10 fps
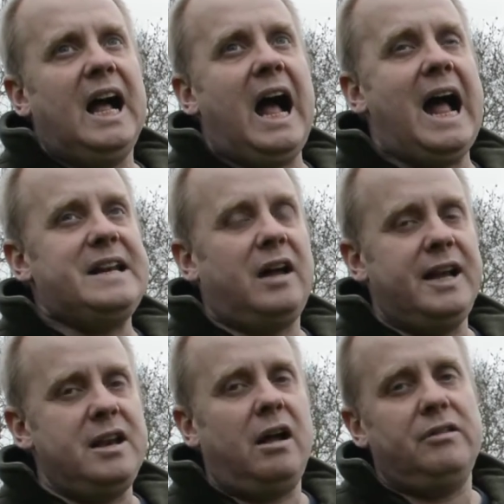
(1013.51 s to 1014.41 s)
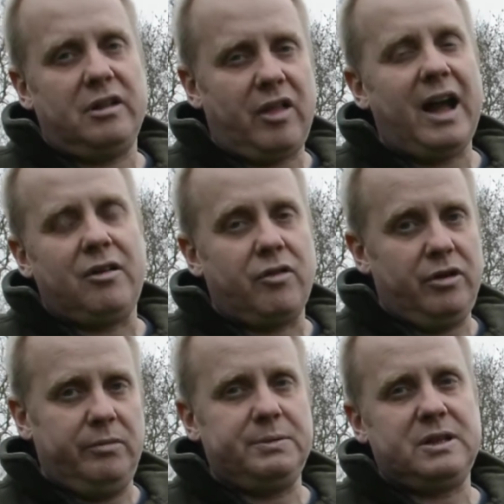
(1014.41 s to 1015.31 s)
and I know that
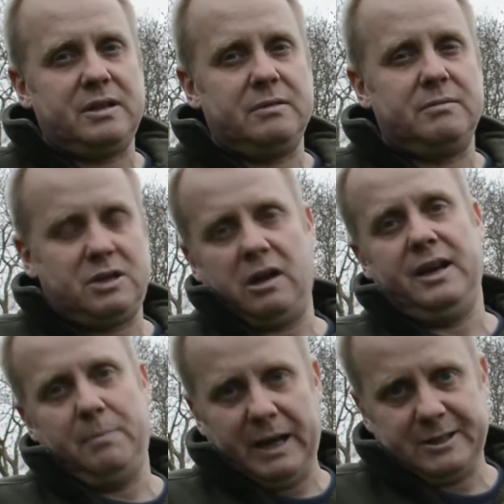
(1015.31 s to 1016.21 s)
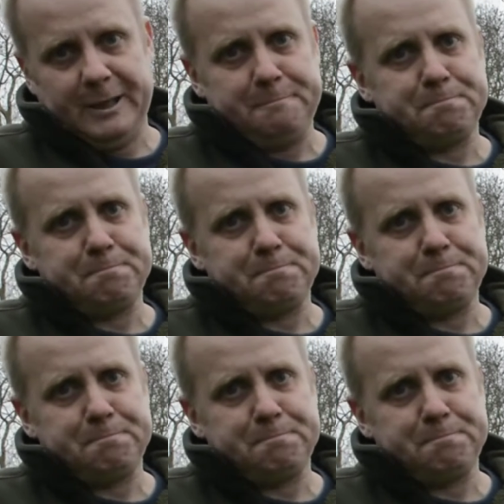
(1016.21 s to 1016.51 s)
groups slightly better.